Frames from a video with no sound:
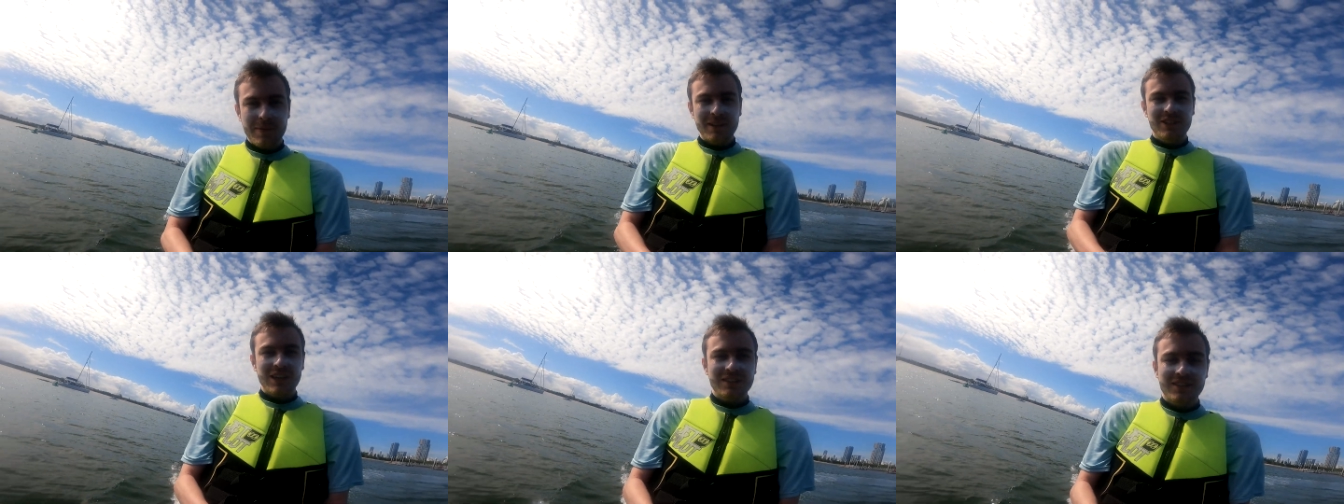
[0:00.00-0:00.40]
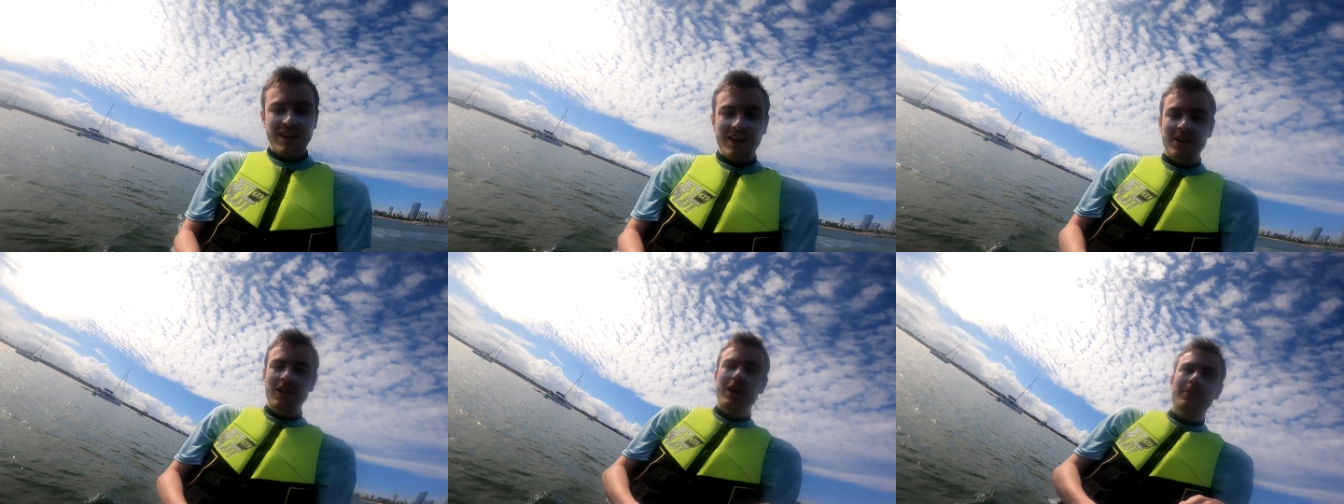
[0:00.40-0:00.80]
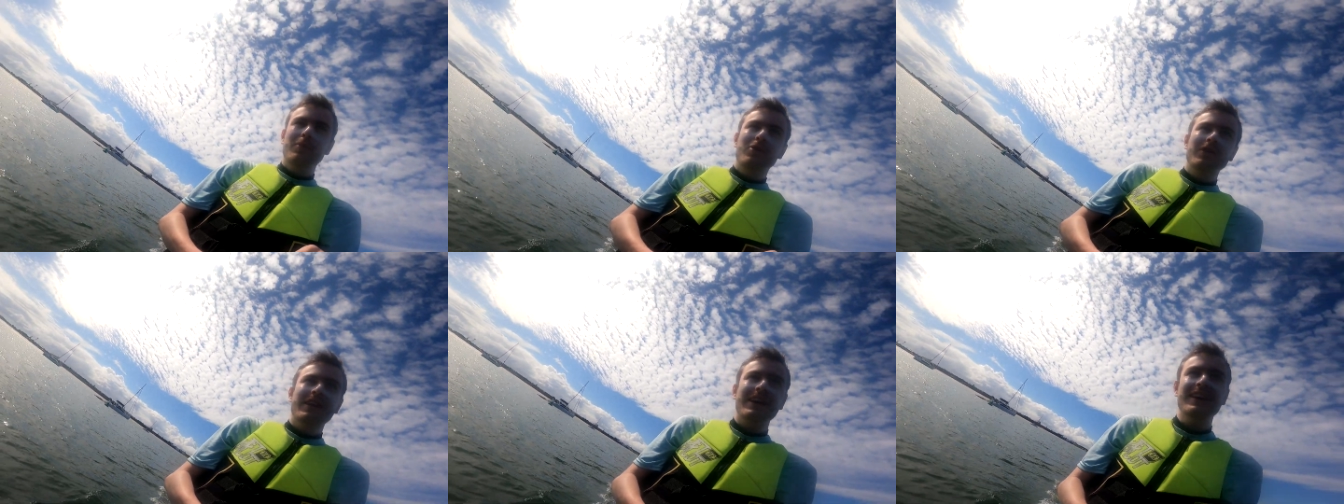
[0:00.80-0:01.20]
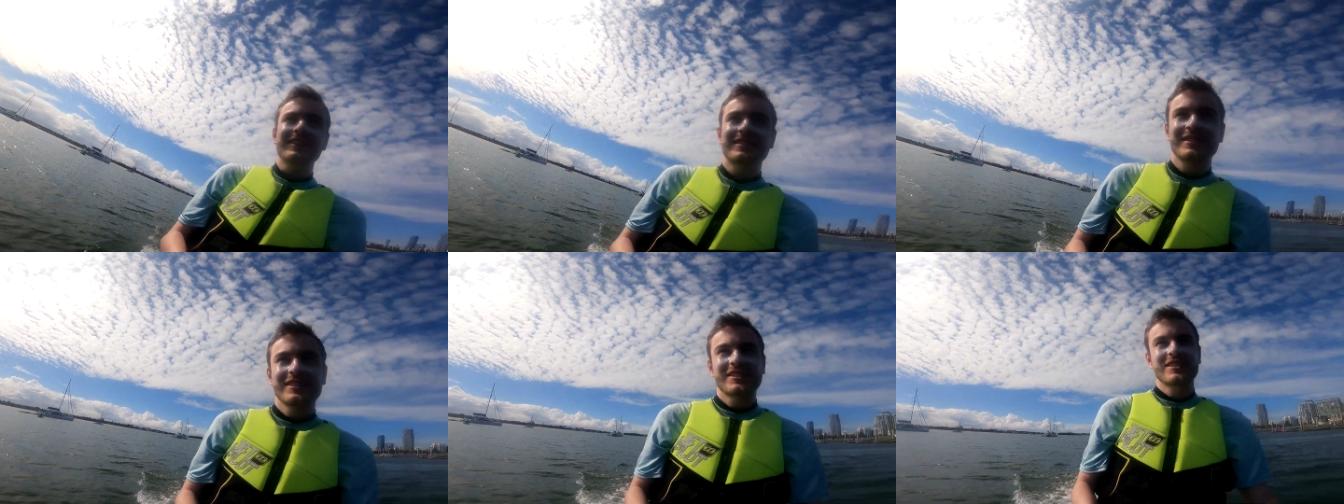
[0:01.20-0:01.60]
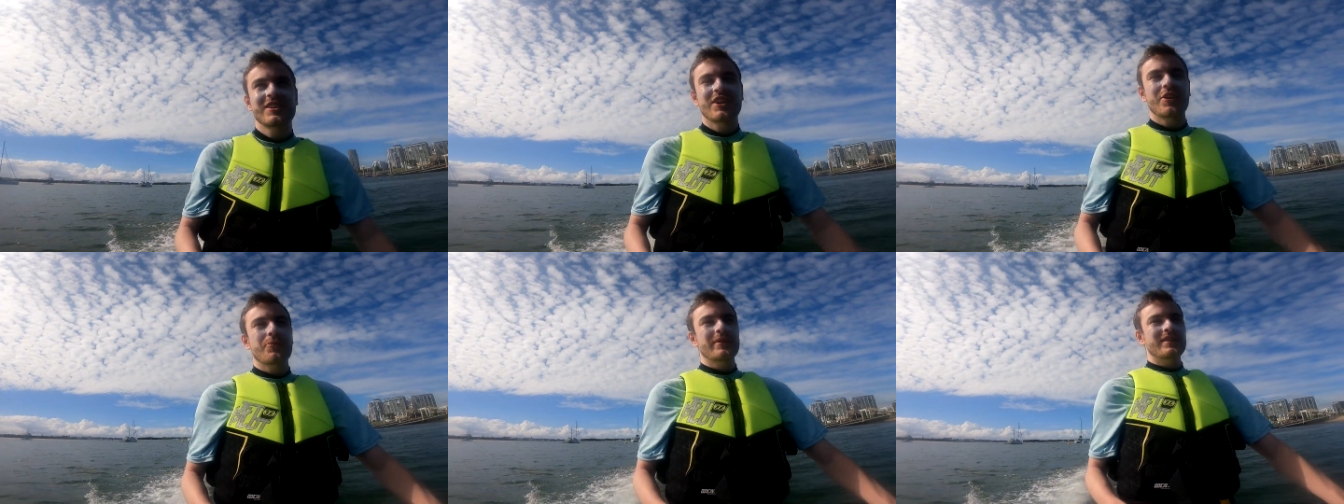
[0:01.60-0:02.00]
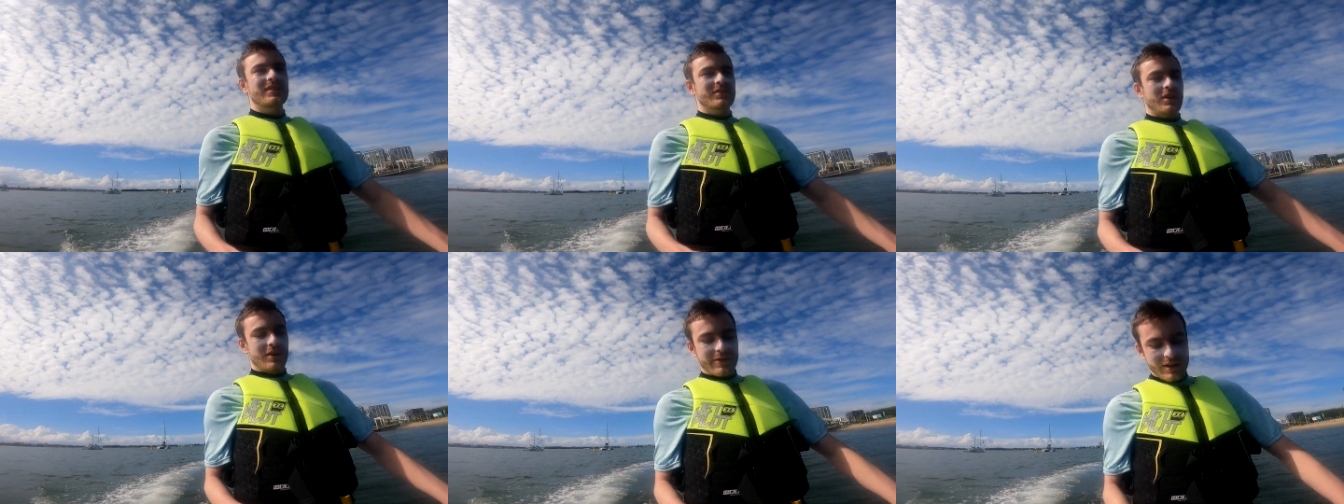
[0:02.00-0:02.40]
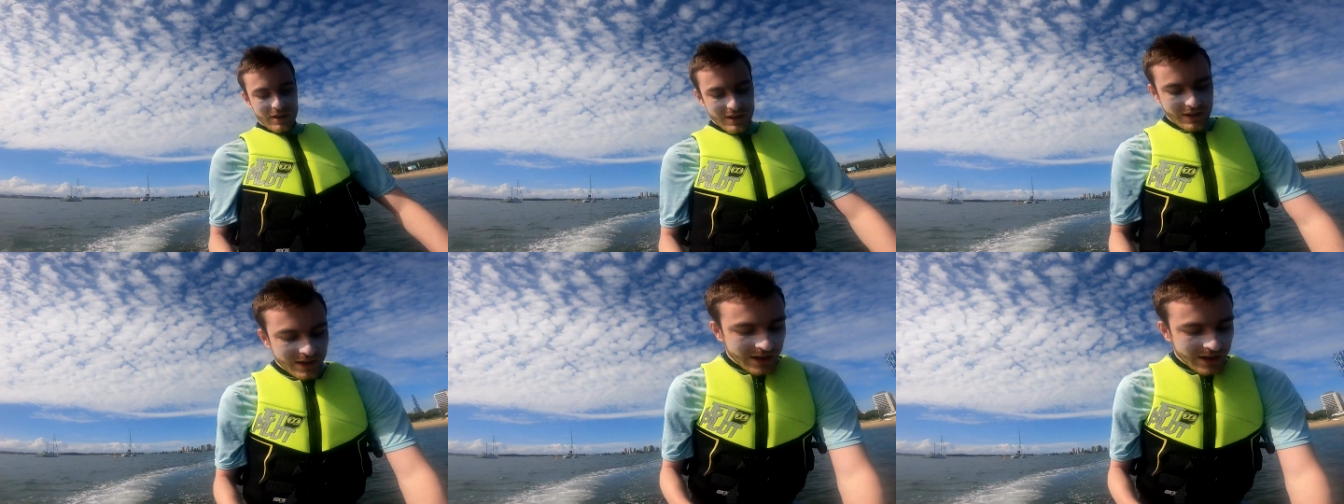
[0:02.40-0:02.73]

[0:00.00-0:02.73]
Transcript: gonna be jet skiing a lot more now since you know winter's over.